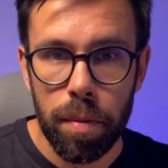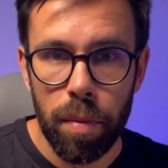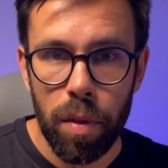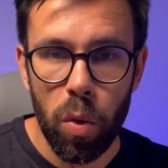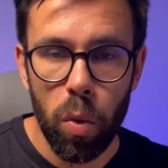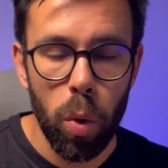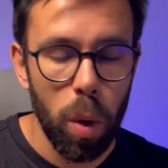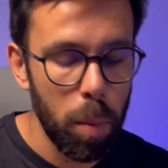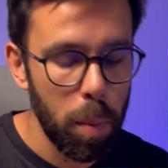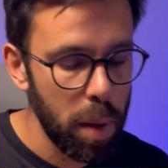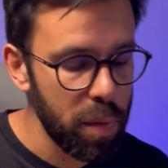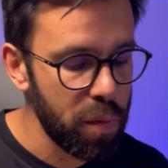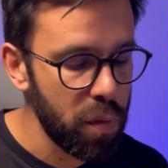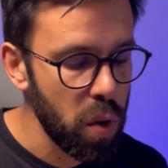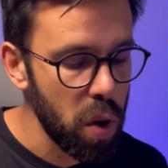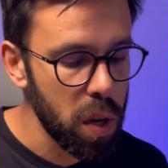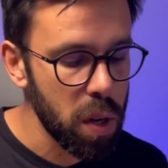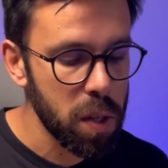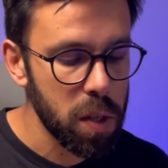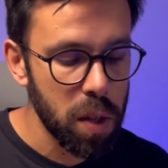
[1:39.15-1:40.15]
You will be
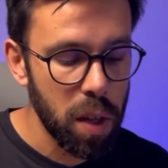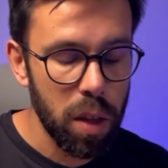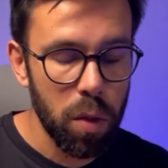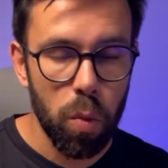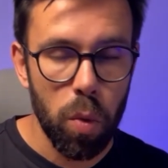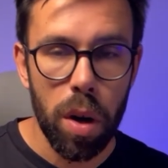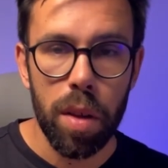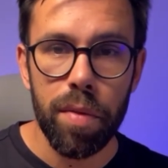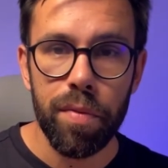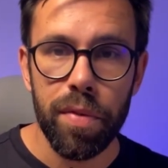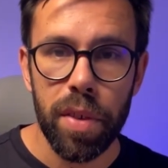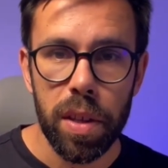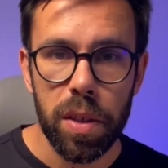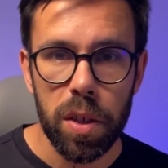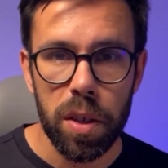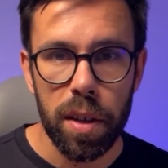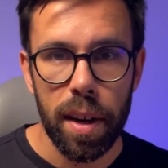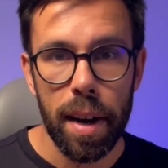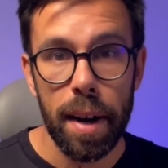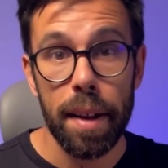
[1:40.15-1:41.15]
focused on one
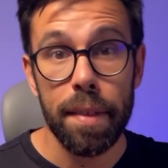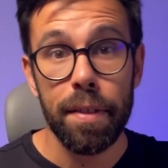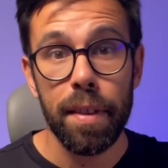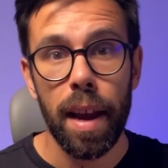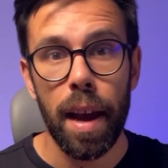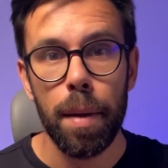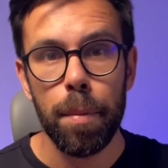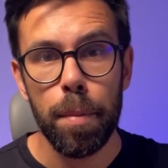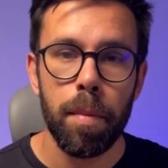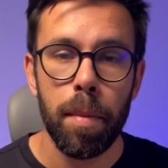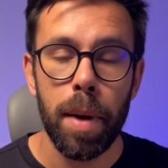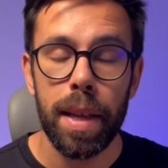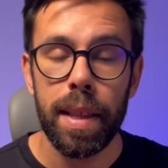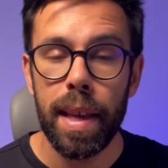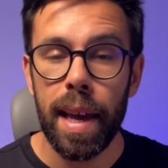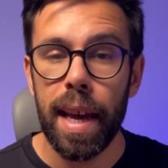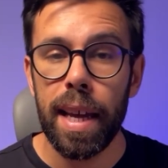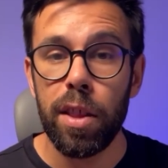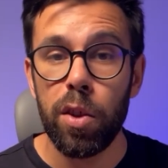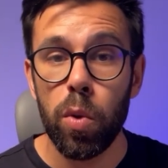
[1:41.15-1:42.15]
feature at a time. By
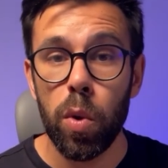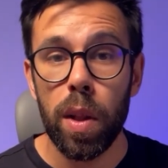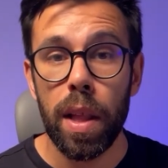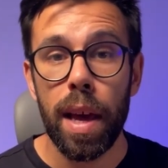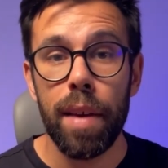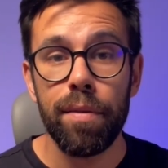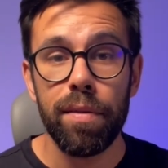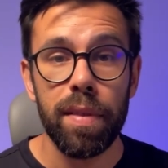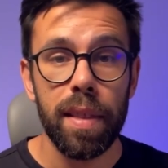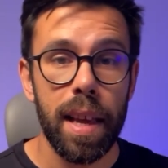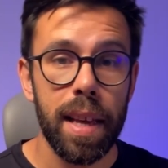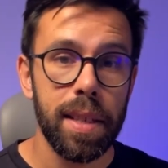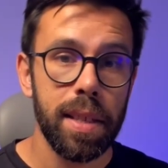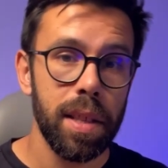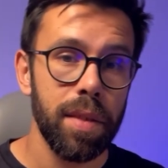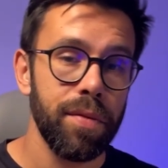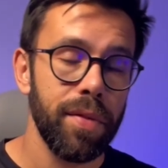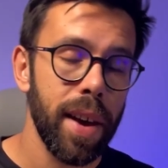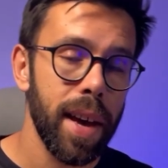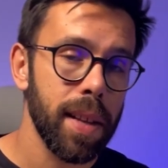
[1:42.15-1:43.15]
the end, you will have less
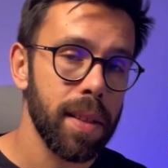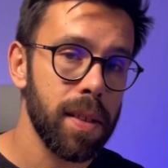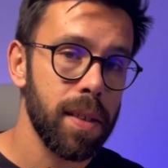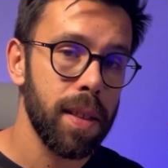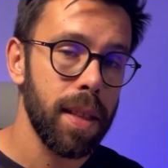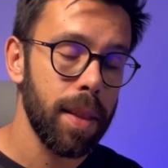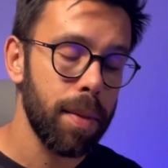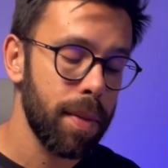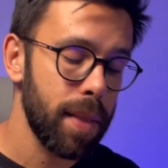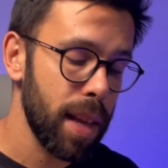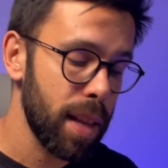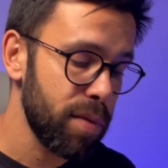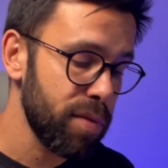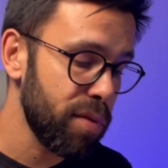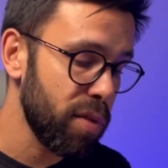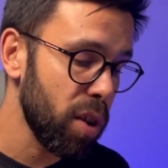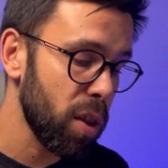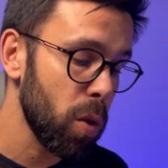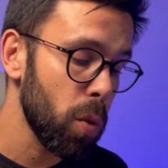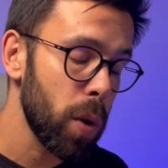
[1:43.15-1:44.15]
defects than
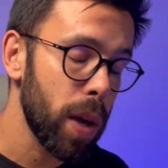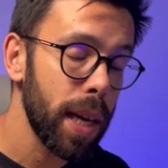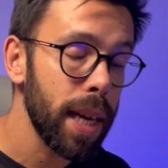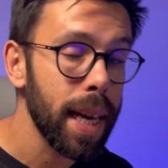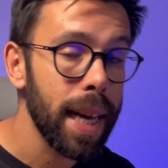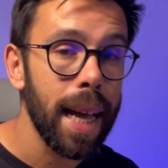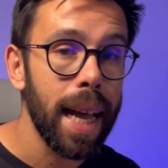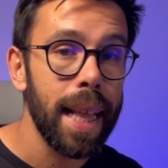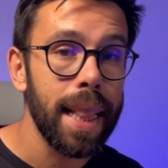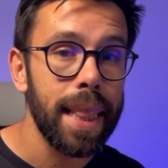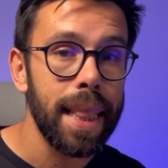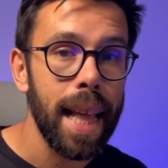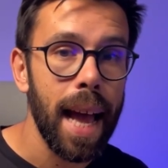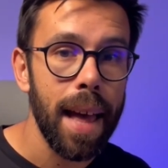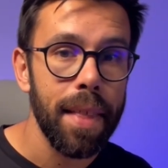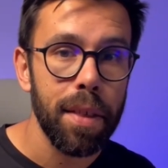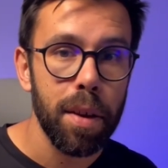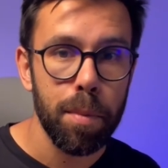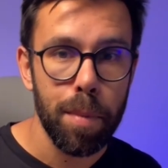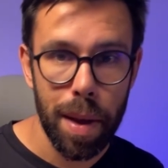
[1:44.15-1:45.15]
following
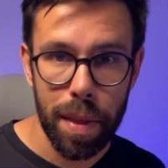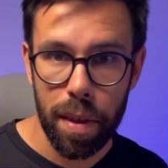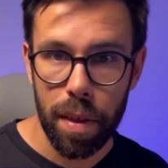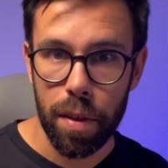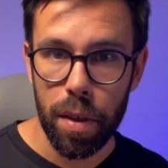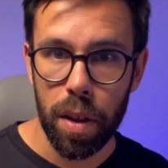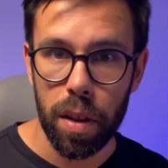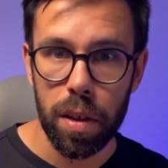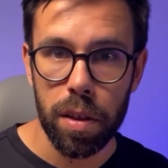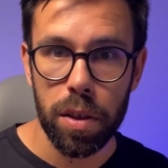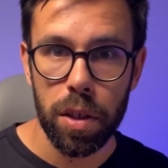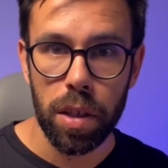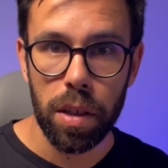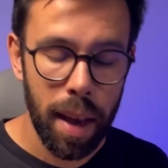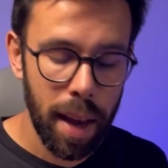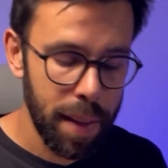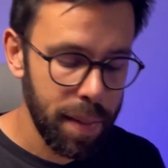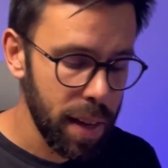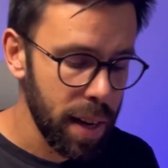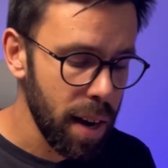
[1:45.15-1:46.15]
another methodology.
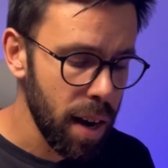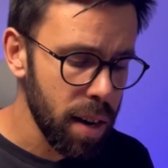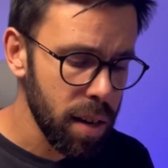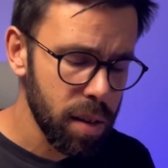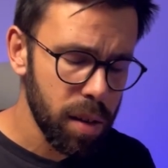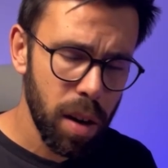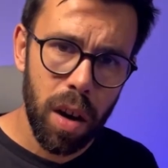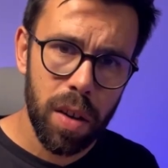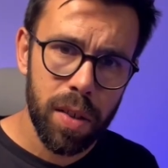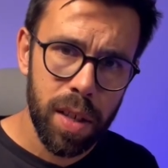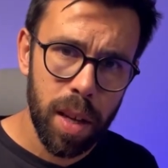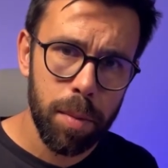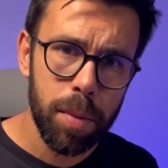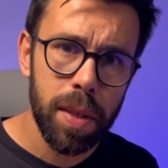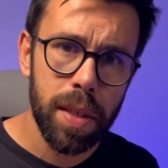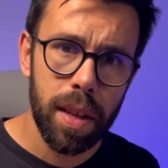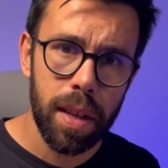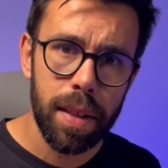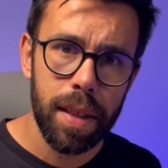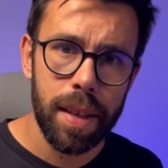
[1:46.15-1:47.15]
And there are some
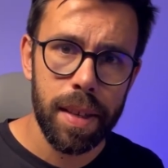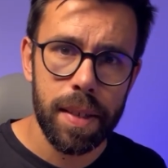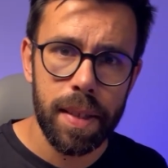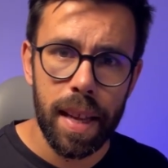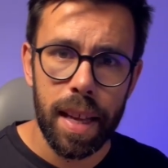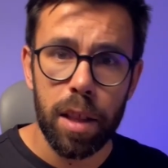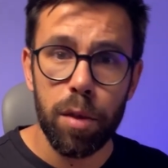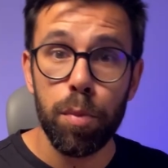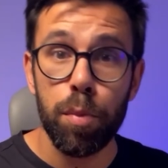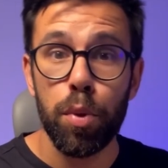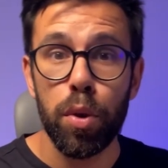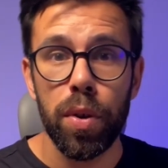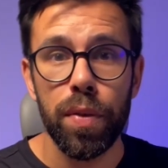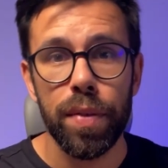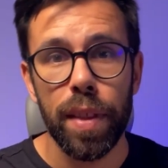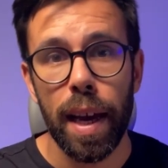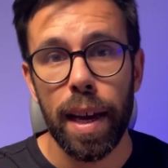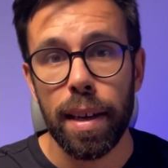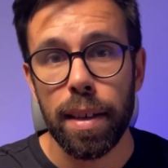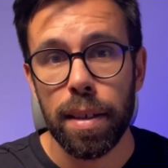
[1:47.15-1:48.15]
studies that prove
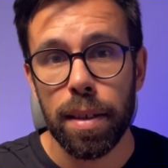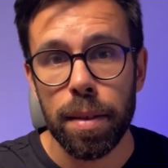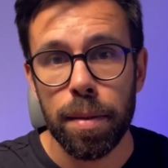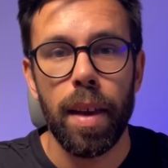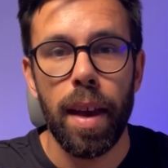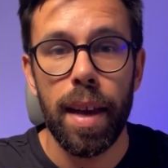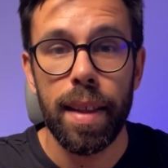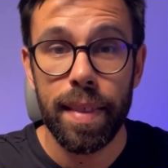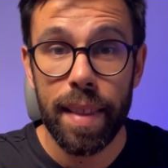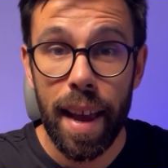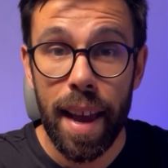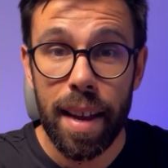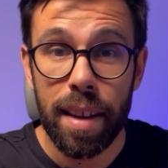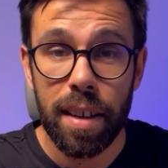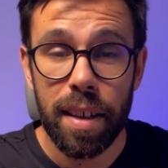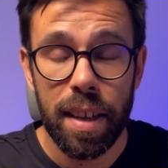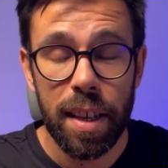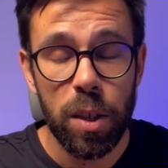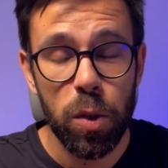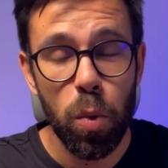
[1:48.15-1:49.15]
that. And
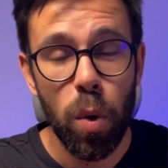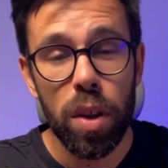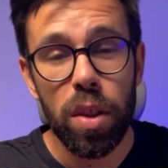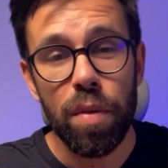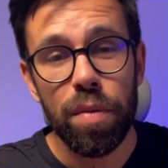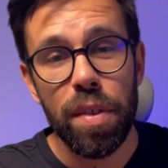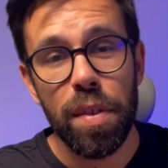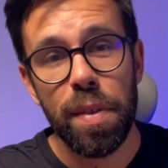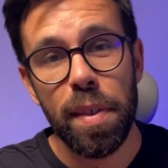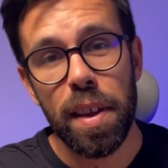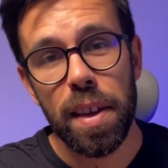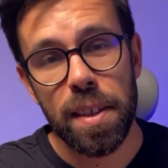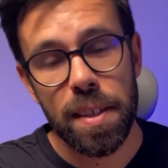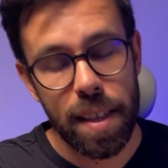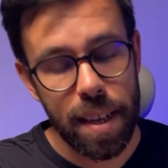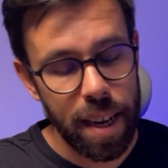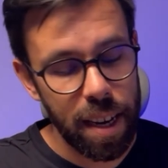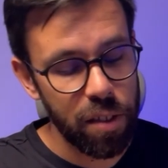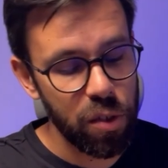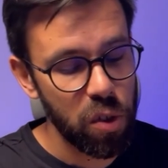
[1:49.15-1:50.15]
that is one of the things
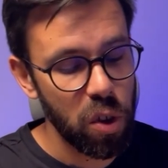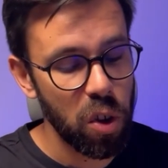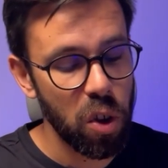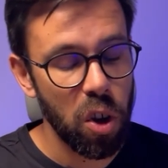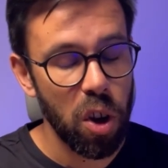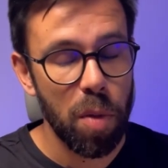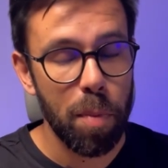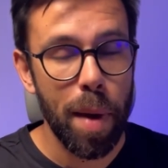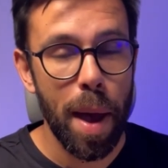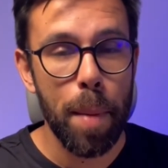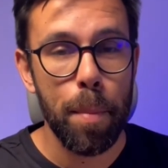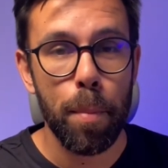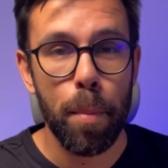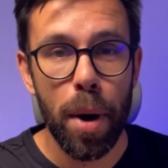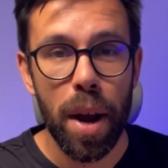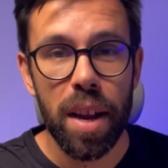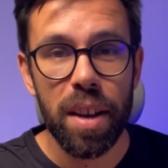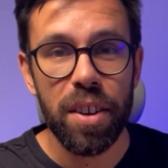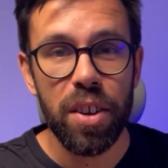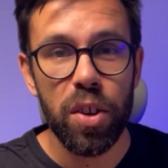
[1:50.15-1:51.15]
that I talk on my
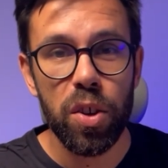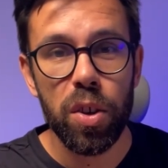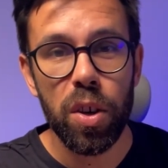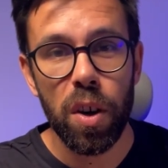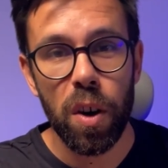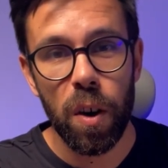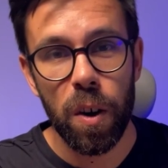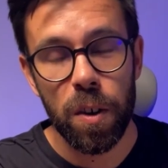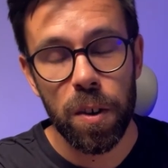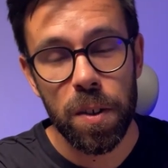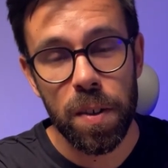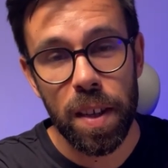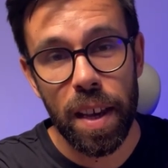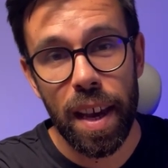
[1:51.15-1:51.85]
brand new course